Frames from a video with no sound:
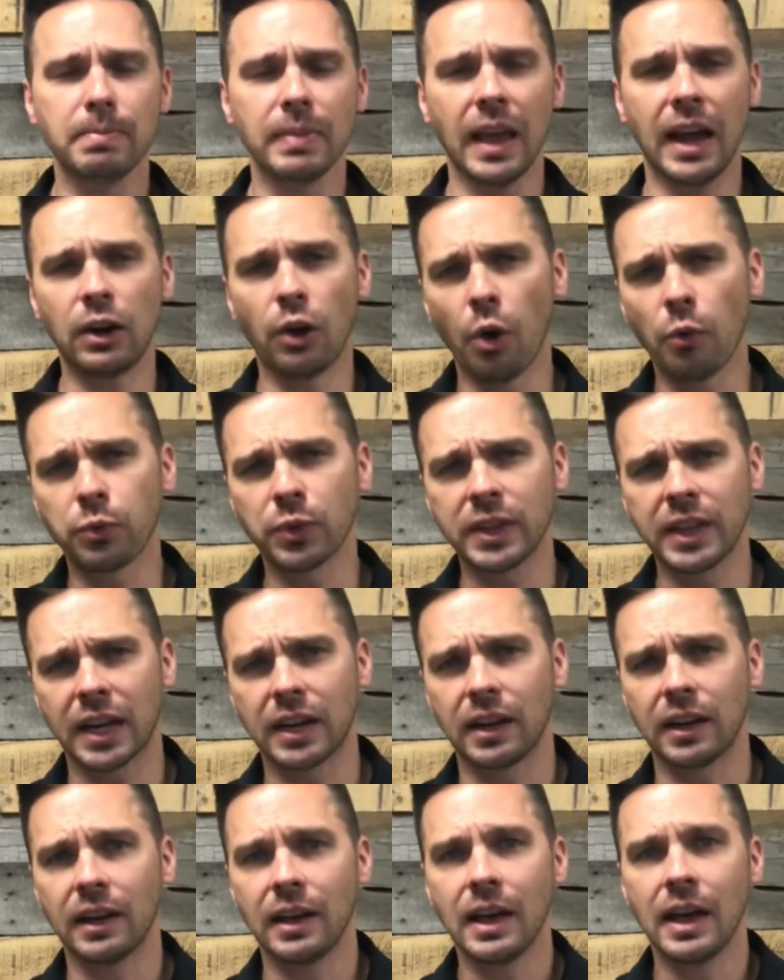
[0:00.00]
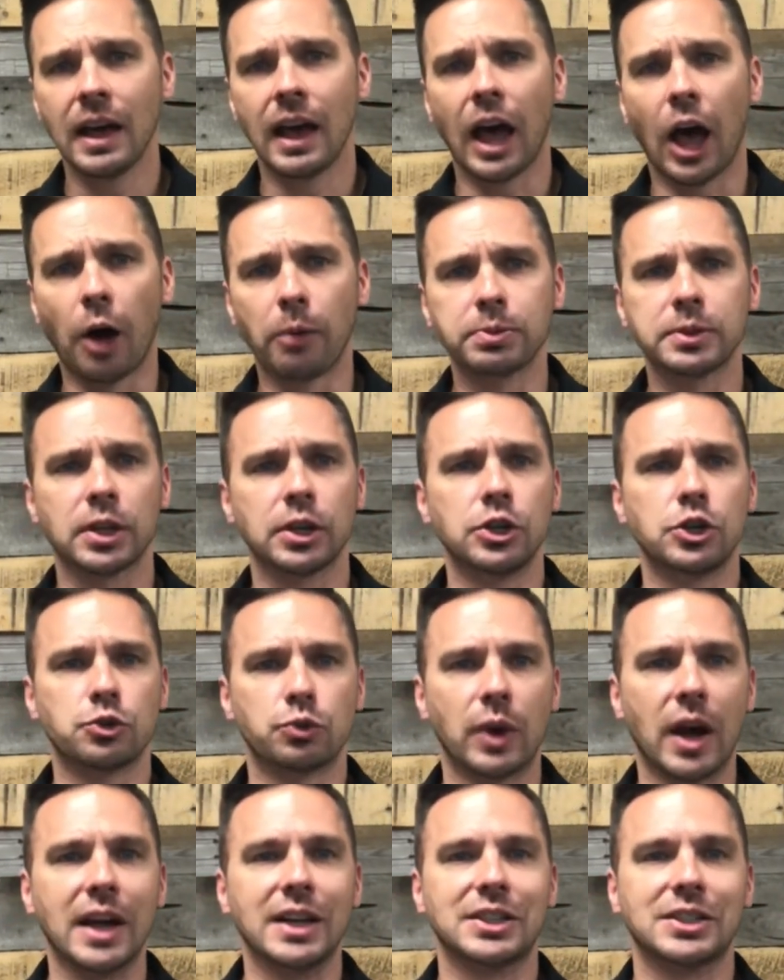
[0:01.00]
And hopefully that helps
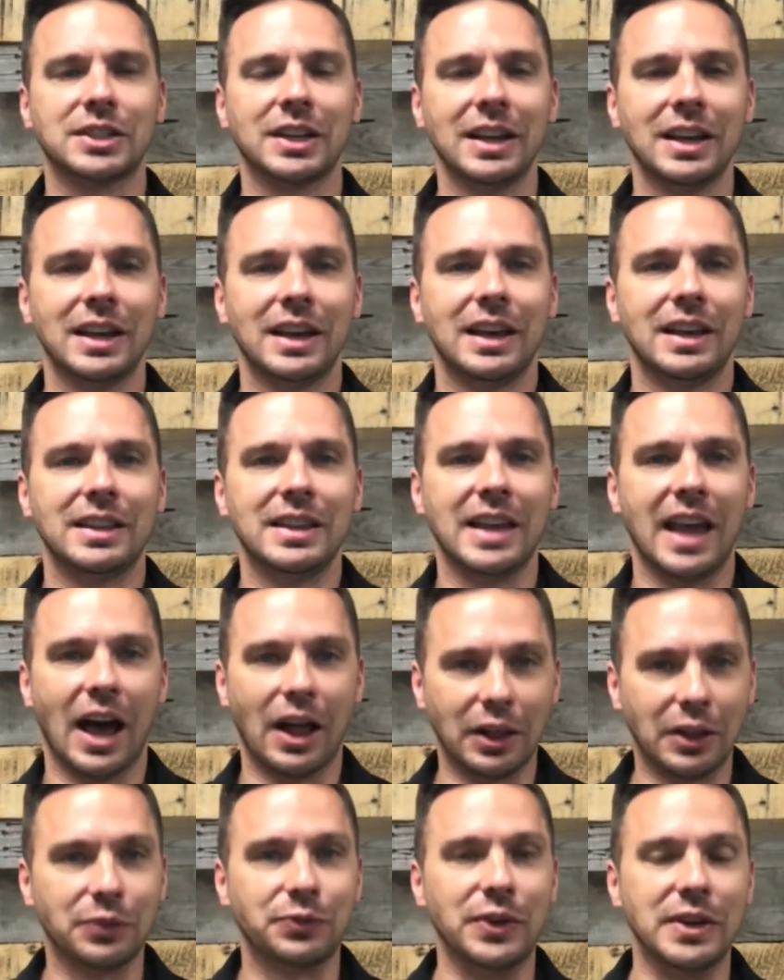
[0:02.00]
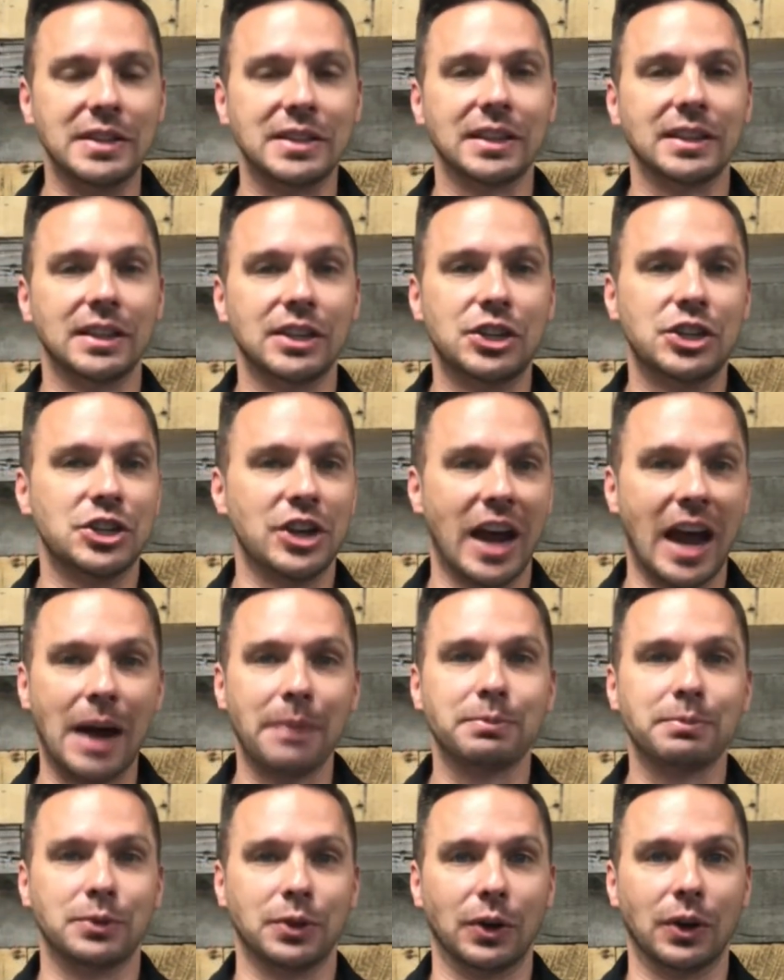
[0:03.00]
address the elephant in this
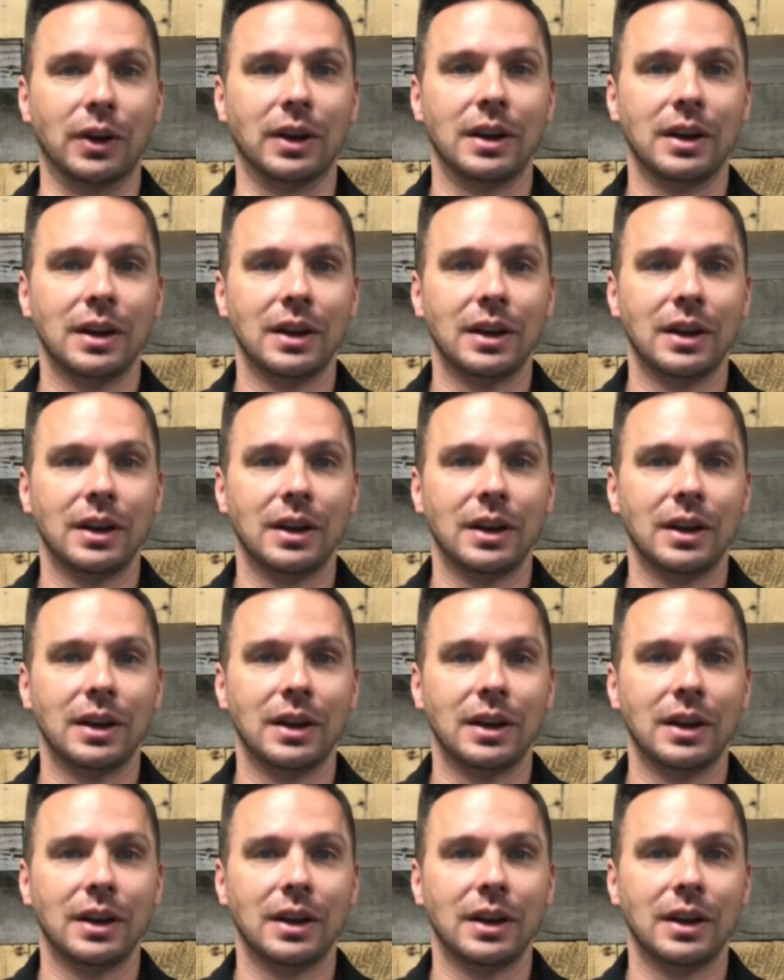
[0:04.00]
chapter.